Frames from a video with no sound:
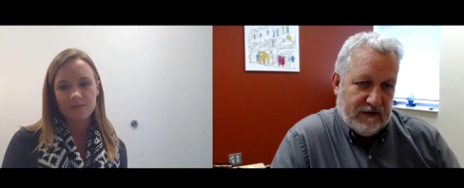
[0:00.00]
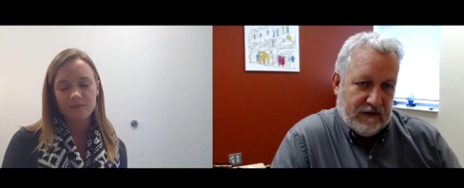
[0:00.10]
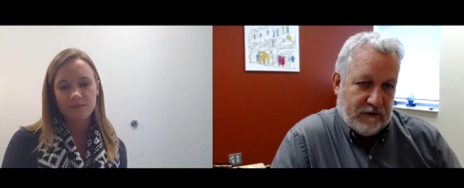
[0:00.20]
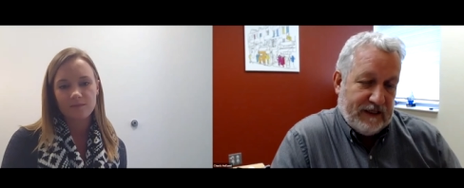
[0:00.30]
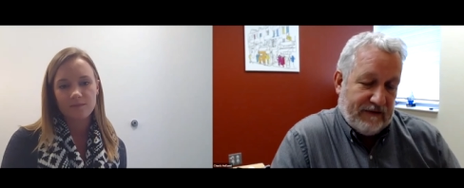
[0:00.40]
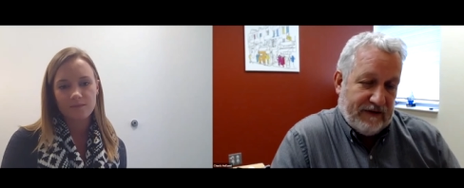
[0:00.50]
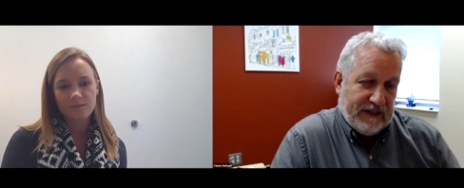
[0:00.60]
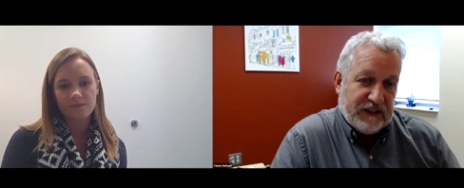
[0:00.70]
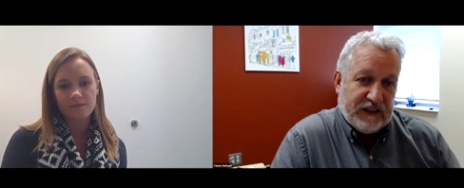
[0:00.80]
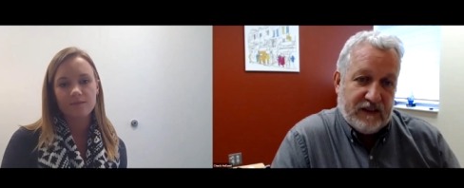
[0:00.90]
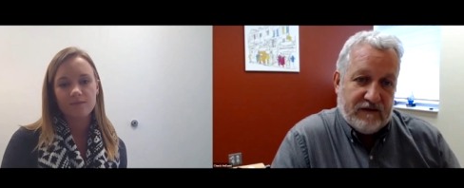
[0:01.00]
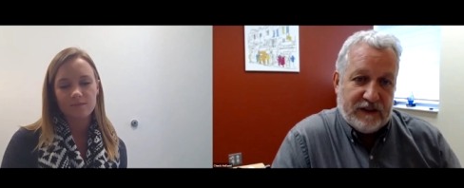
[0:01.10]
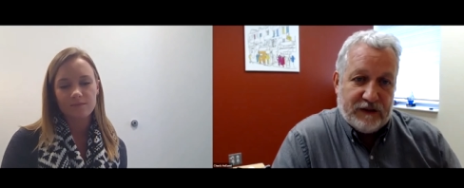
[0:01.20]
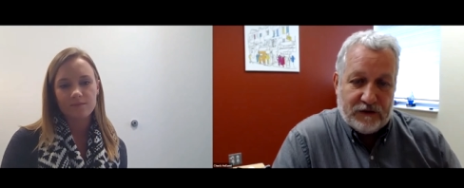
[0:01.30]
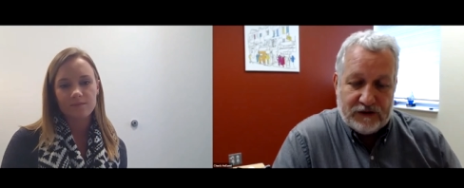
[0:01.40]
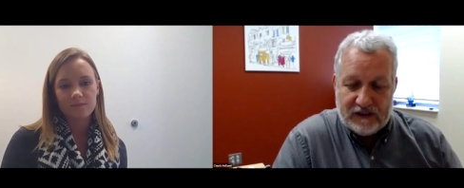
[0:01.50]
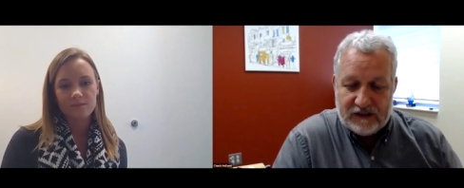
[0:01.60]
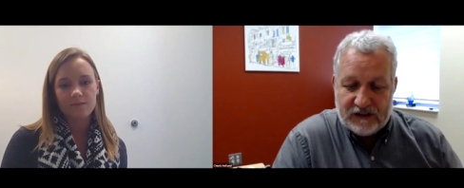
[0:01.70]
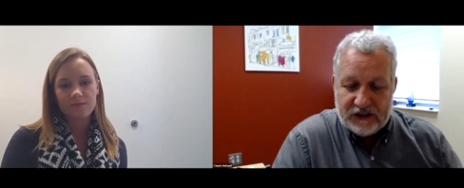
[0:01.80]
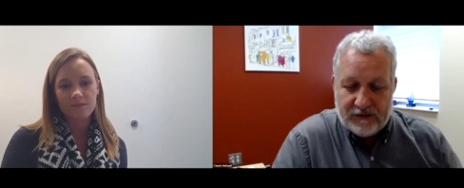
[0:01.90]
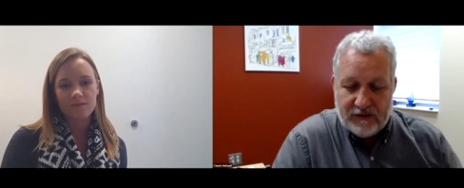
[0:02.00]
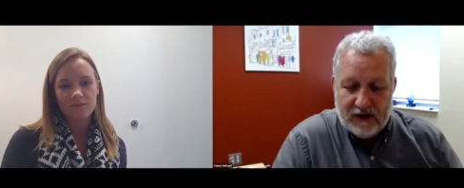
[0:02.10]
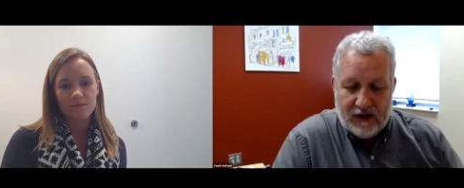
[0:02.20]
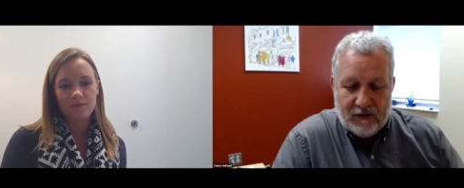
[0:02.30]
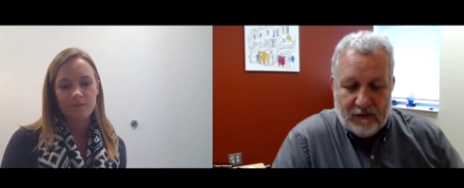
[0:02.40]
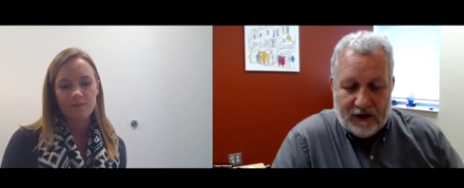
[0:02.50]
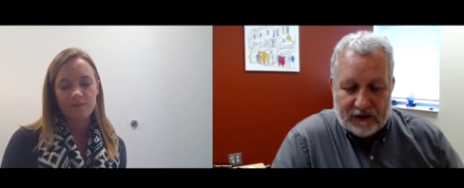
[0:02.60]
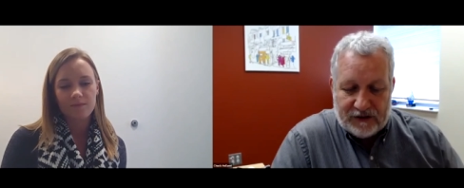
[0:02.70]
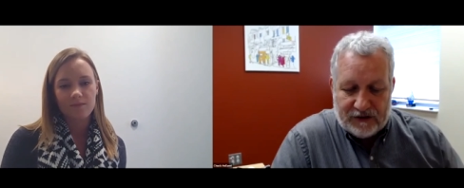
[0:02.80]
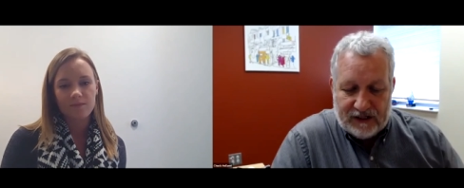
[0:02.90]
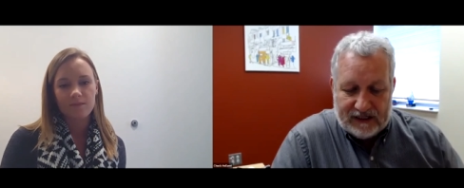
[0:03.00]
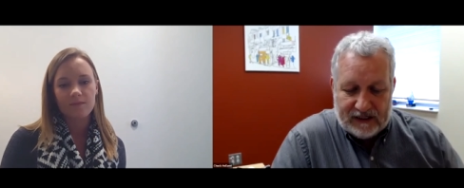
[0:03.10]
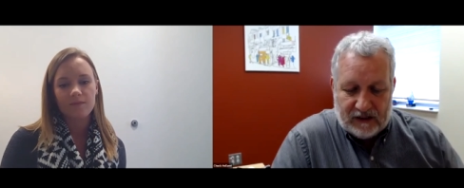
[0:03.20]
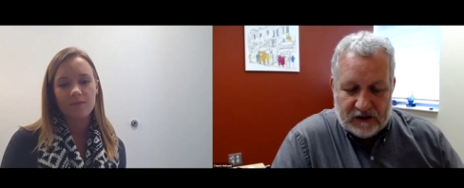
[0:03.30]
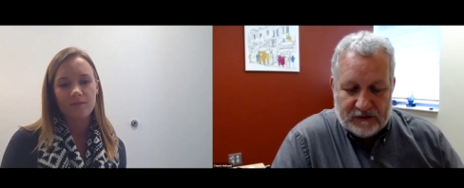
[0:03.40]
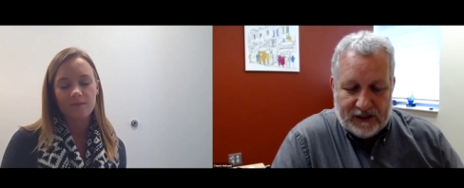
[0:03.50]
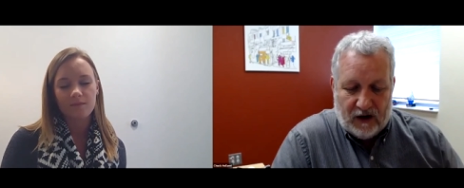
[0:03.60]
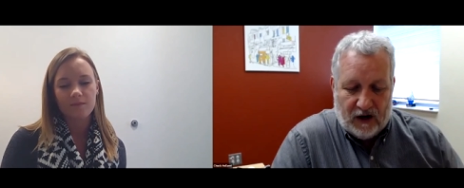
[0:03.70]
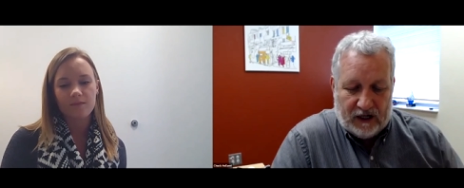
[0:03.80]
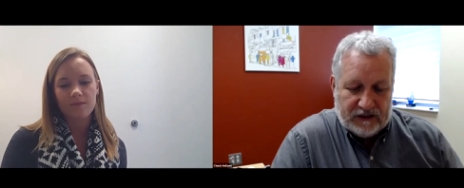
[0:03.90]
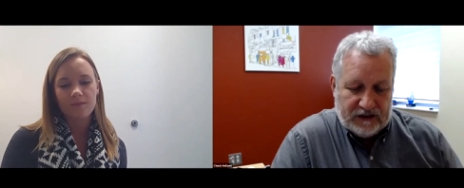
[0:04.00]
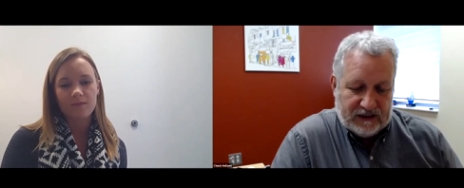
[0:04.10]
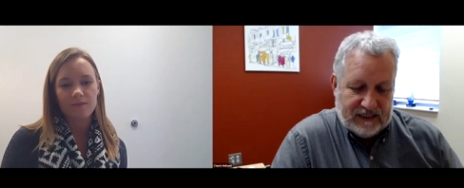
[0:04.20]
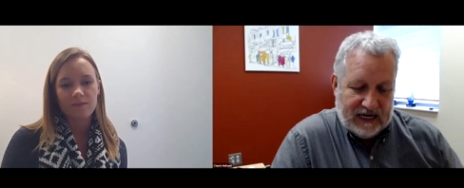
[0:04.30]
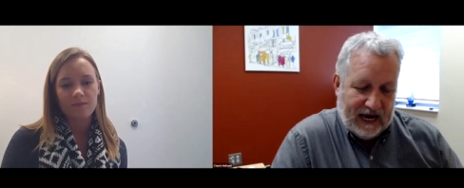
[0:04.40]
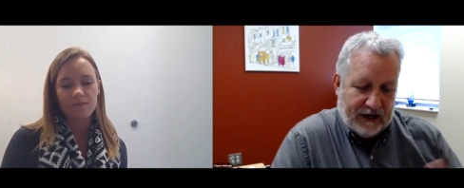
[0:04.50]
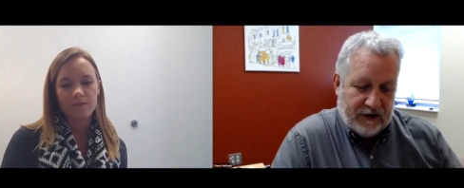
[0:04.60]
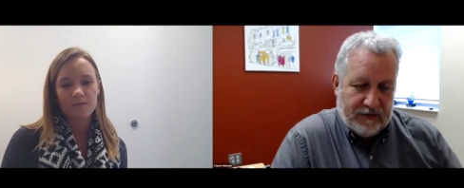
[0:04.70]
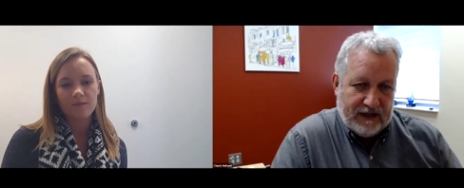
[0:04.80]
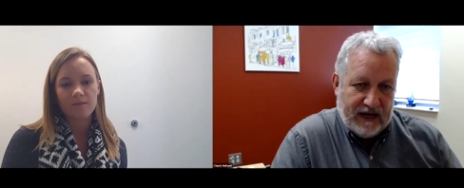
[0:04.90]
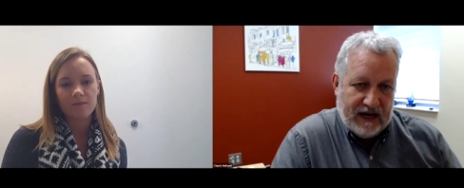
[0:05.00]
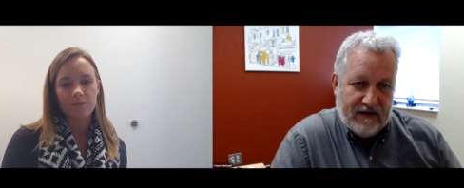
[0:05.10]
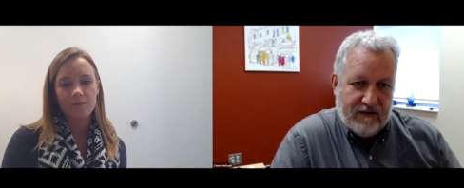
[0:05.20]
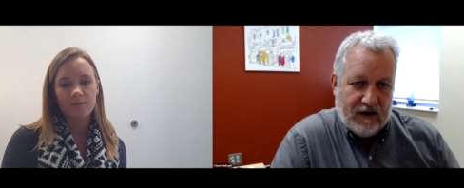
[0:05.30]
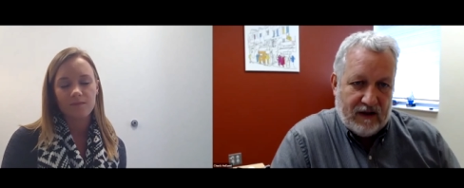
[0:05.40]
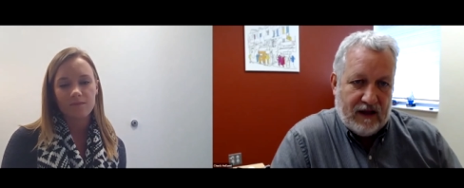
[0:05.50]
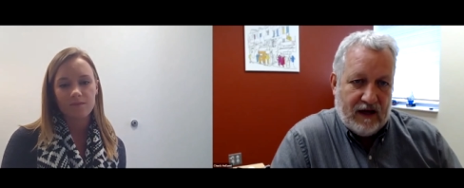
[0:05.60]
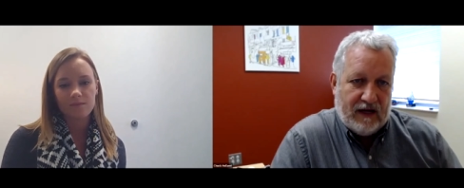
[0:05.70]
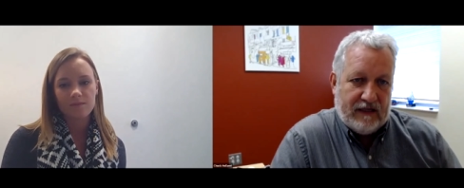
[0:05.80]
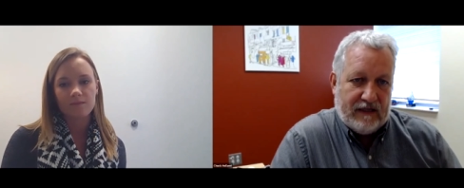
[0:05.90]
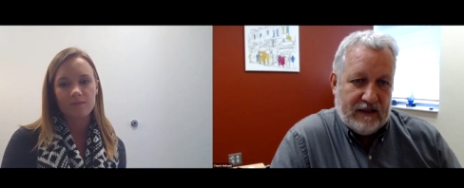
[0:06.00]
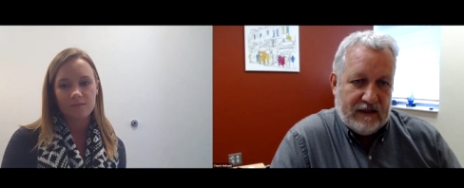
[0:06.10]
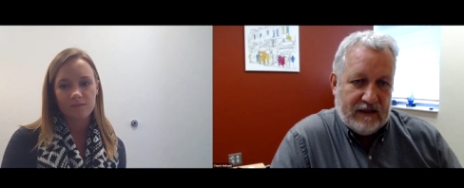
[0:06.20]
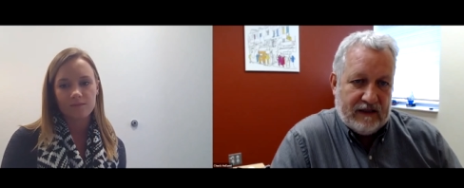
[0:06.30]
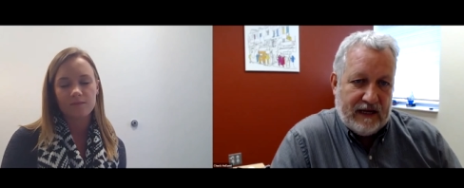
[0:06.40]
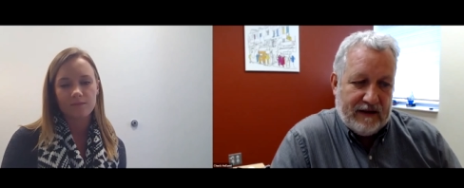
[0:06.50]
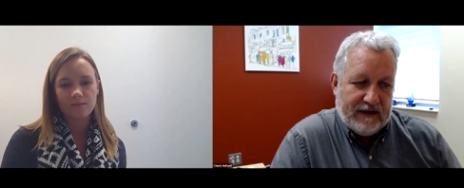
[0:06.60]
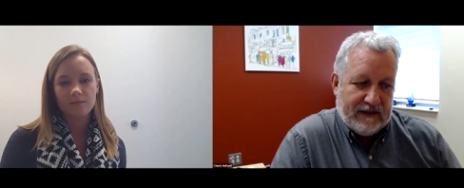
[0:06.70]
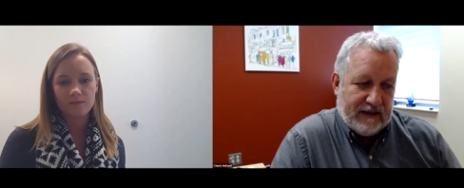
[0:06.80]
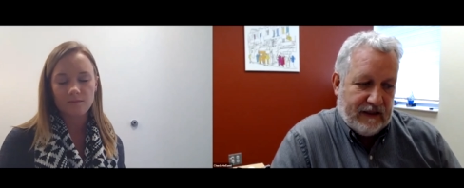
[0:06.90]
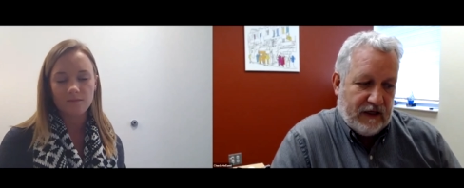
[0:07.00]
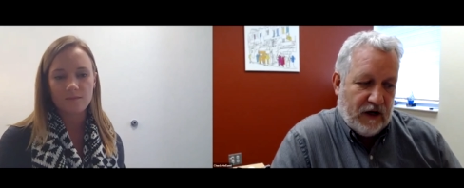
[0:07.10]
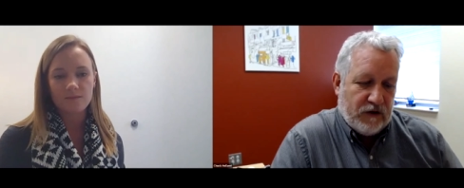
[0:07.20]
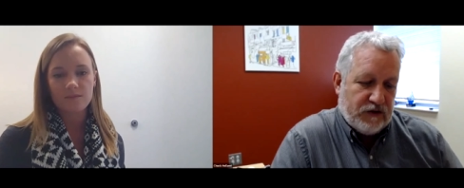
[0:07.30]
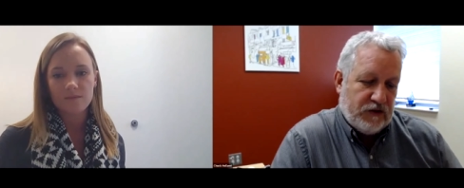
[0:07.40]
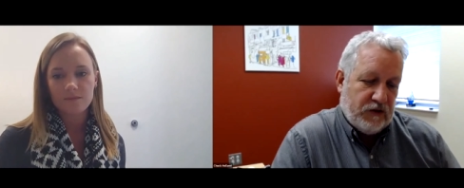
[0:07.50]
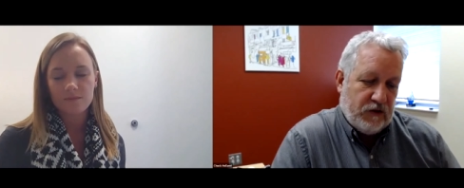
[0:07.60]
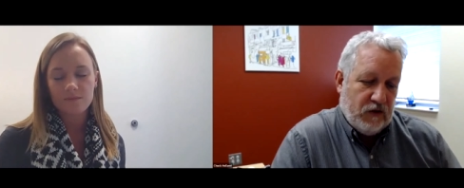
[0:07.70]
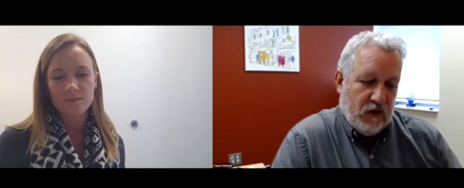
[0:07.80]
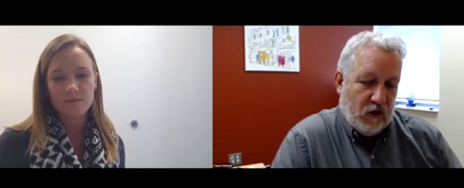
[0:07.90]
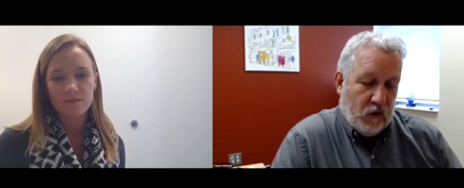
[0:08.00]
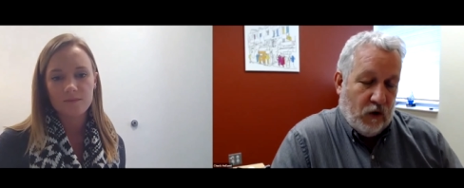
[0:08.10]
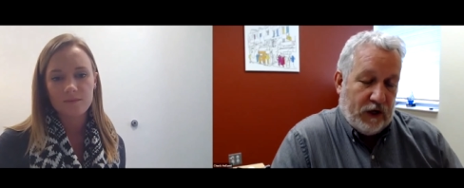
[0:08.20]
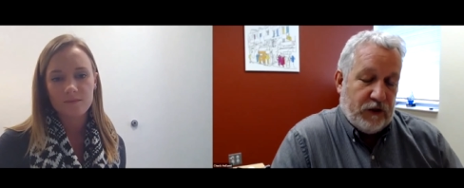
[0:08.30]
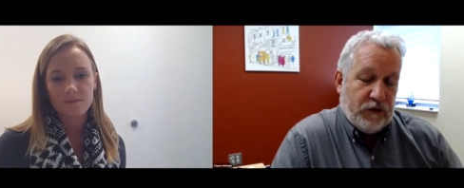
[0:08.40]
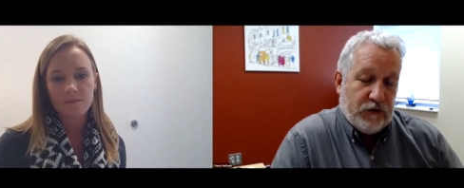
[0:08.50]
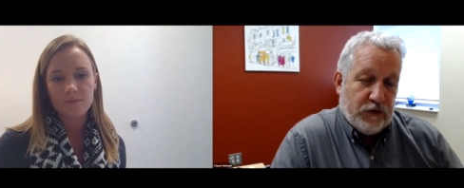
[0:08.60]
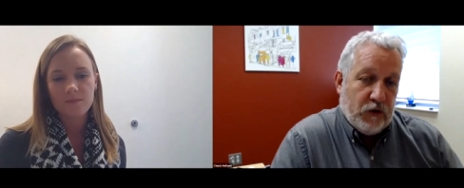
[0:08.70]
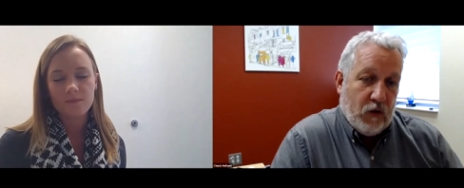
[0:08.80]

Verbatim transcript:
Speaker 1: or definition of digital citizenship. But I also think it goes beyond just how to behave online and, and, and that it, it goes to what you do